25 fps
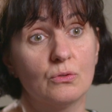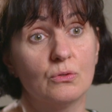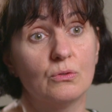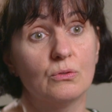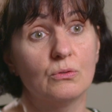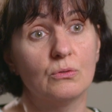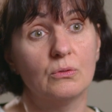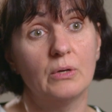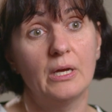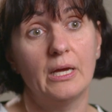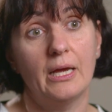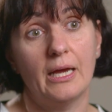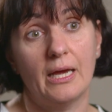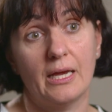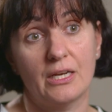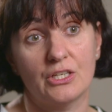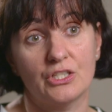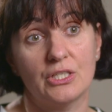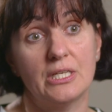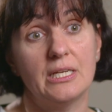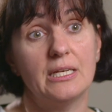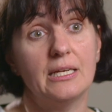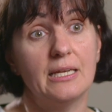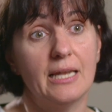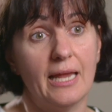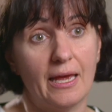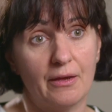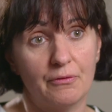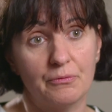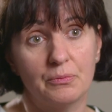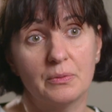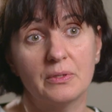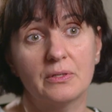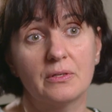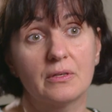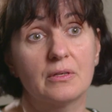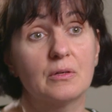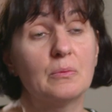all, actually
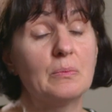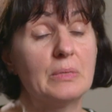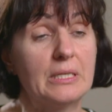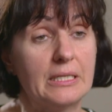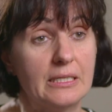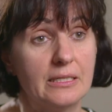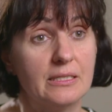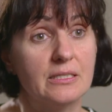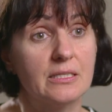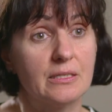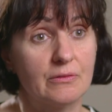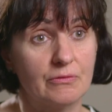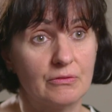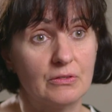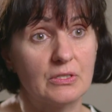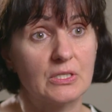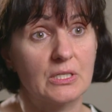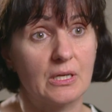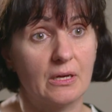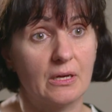left with a completely different